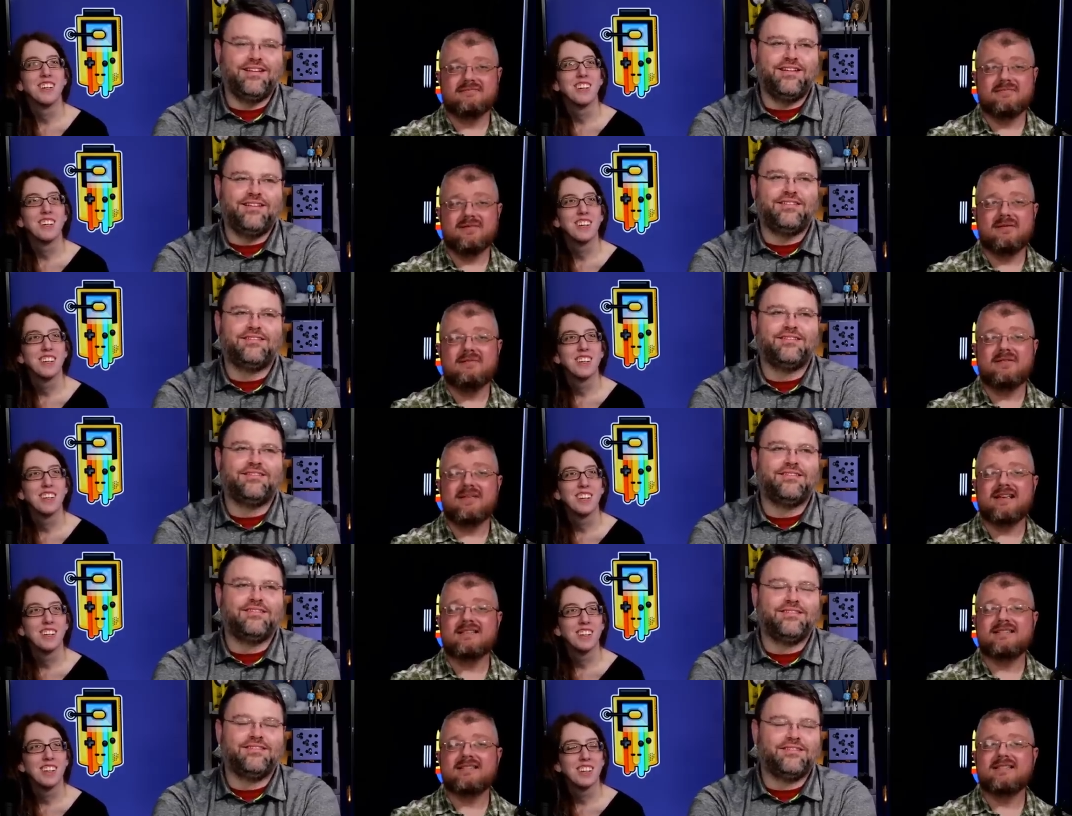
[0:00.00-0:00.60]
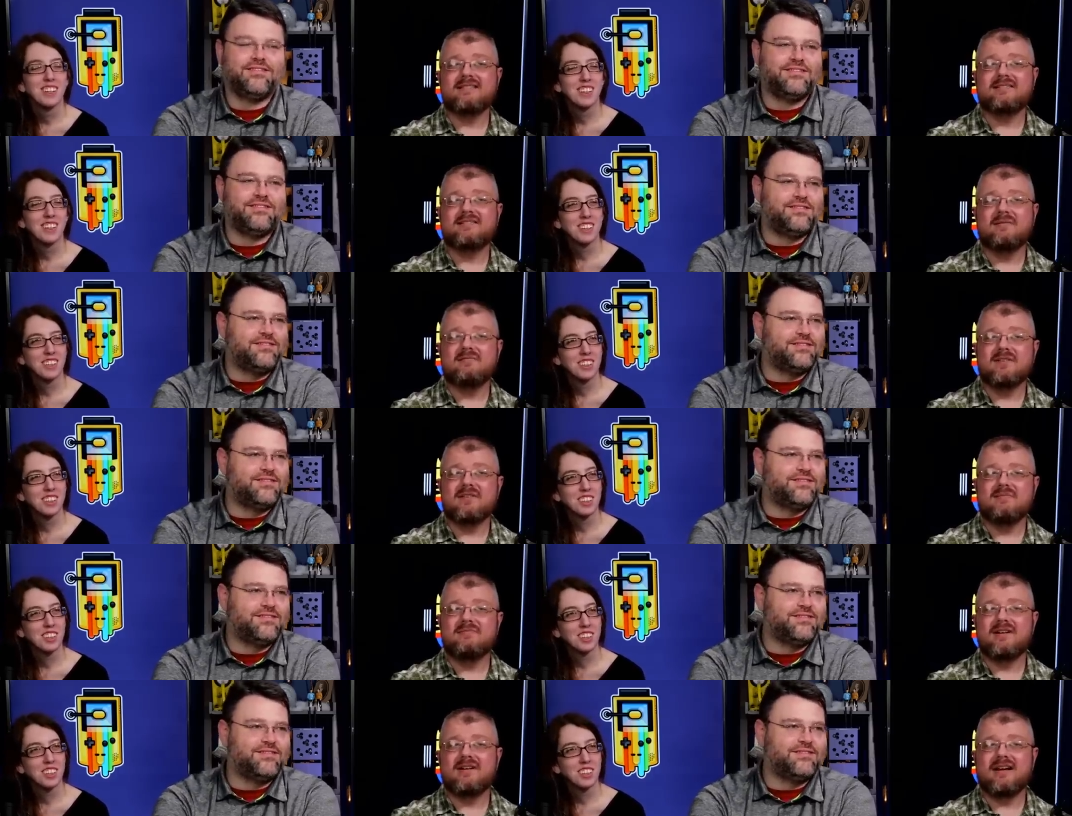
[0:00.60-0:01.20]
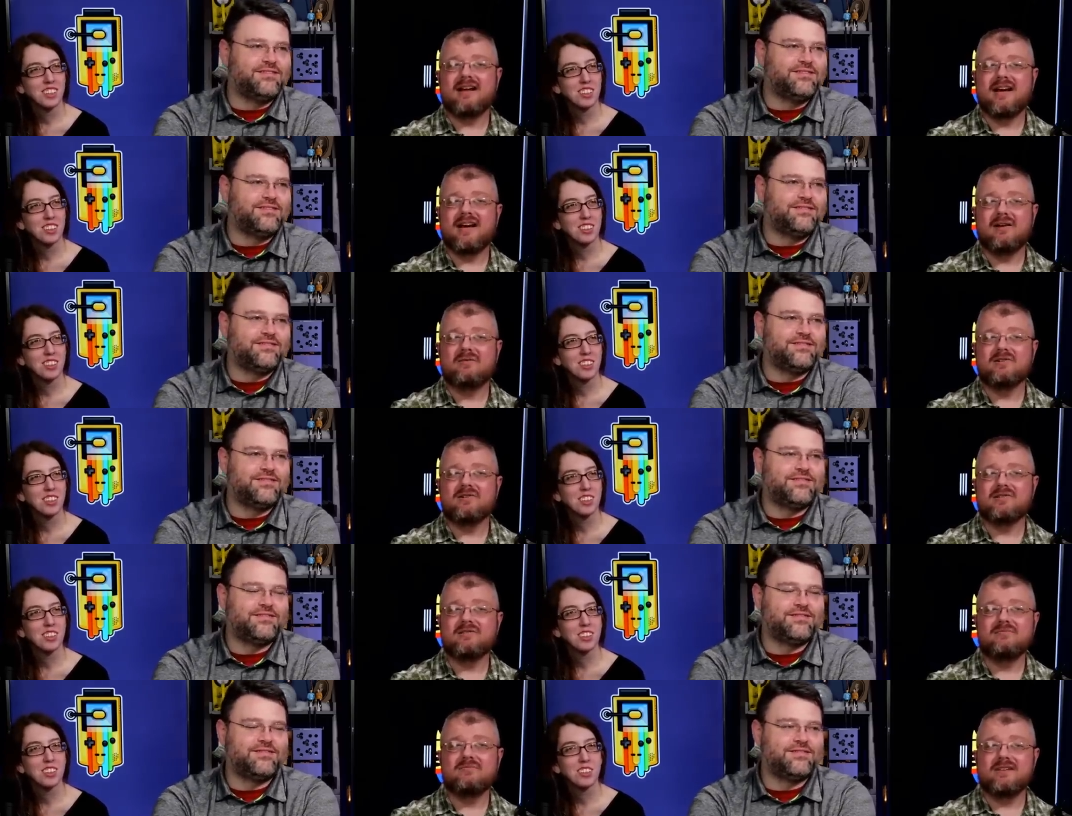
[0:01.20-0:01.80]
Speaker 1: Maybe that says something about
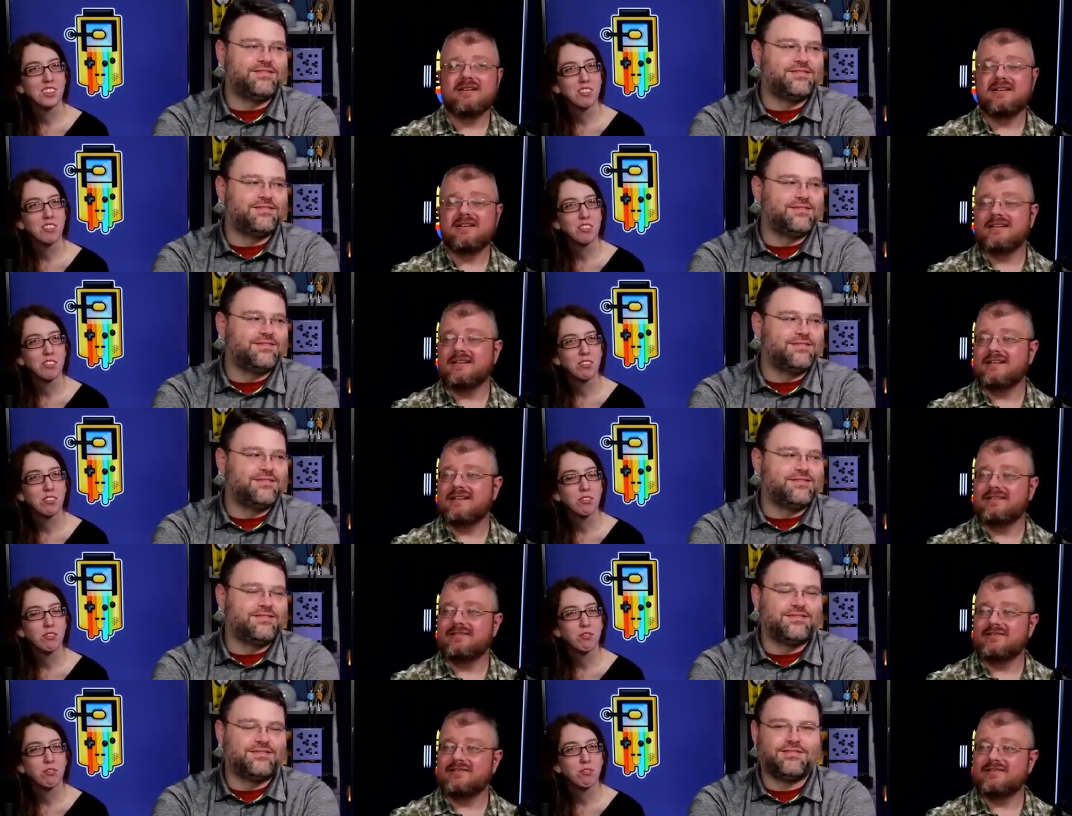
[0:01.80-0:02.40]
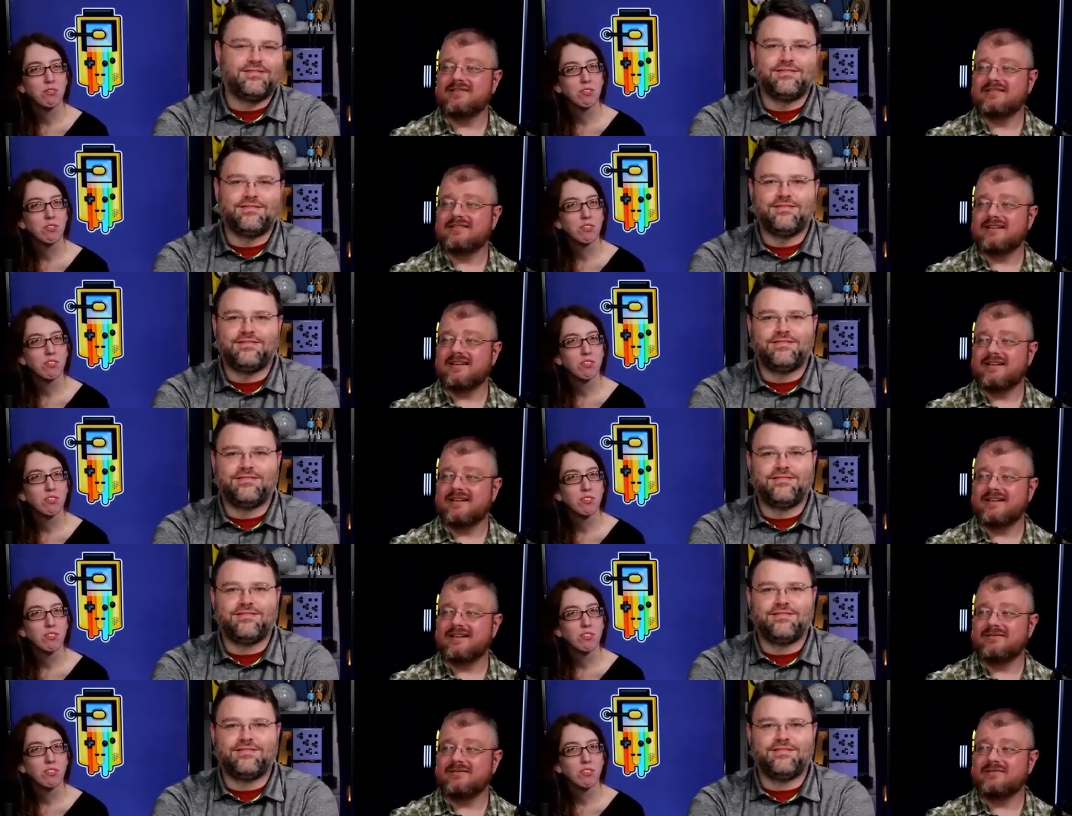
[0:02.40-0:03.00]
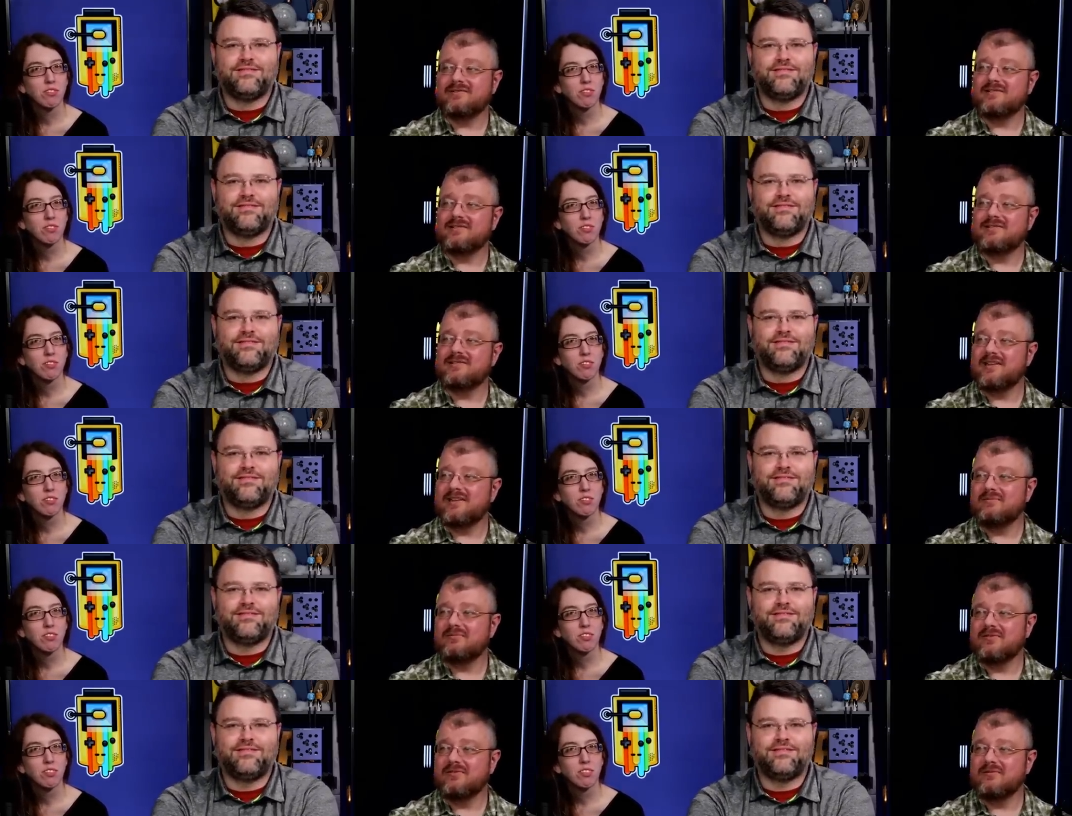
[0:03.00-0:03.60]
how we should be in our society. We
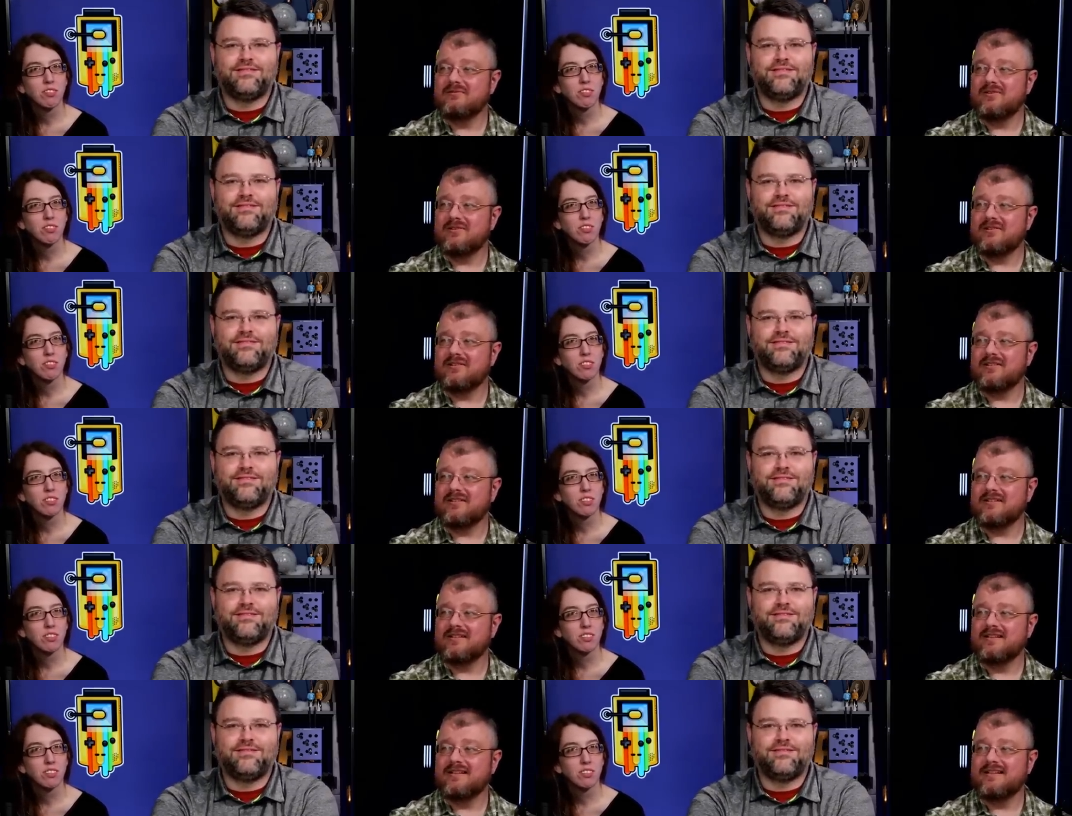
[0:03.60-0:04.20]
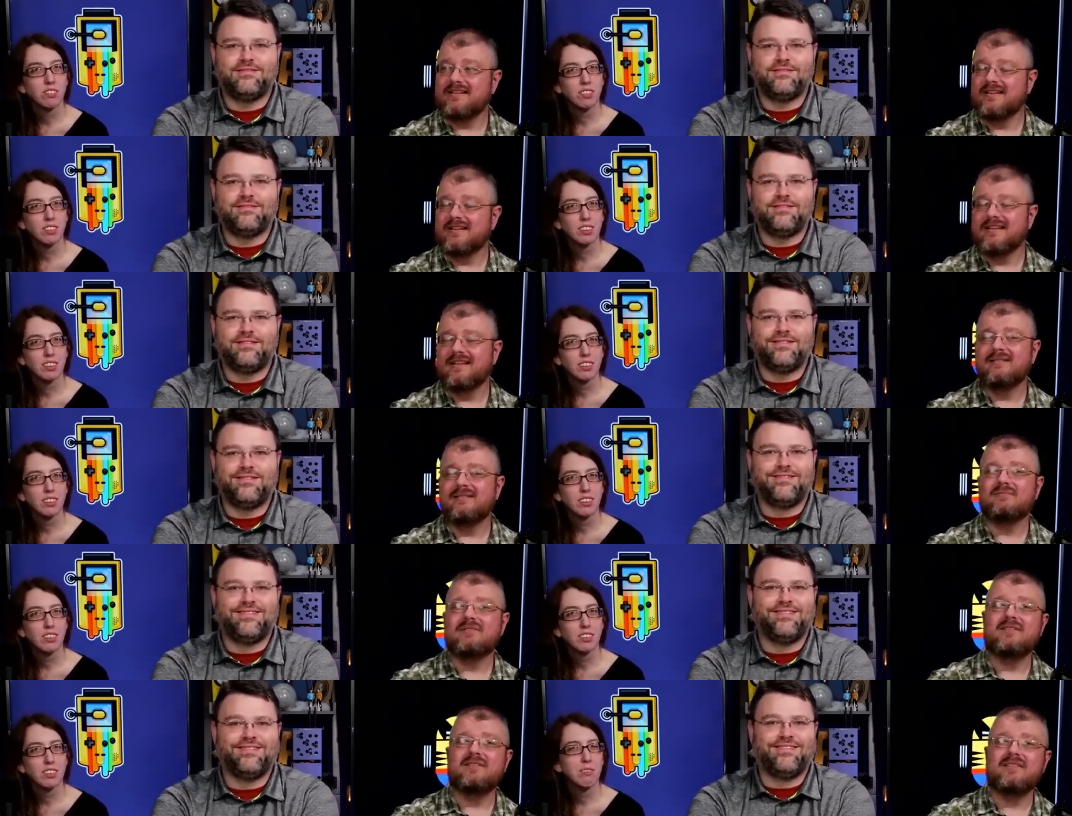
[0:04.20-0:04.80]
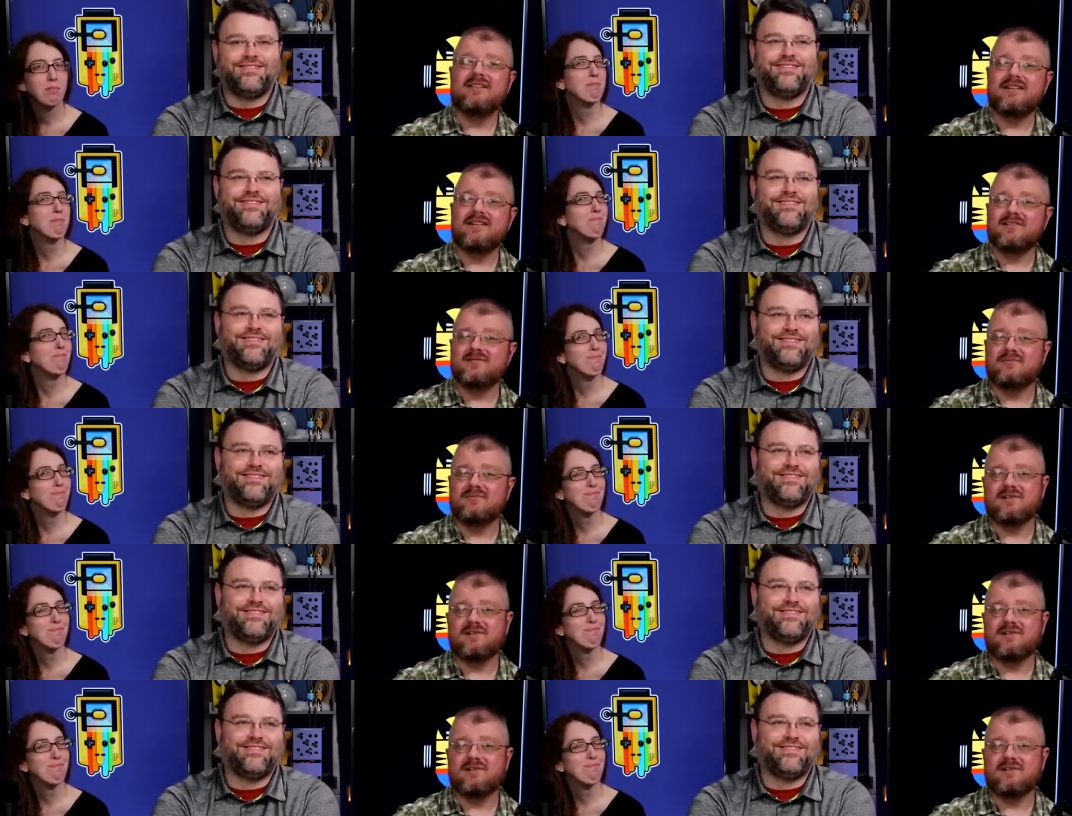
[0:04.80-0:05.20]
should sample them all. But then that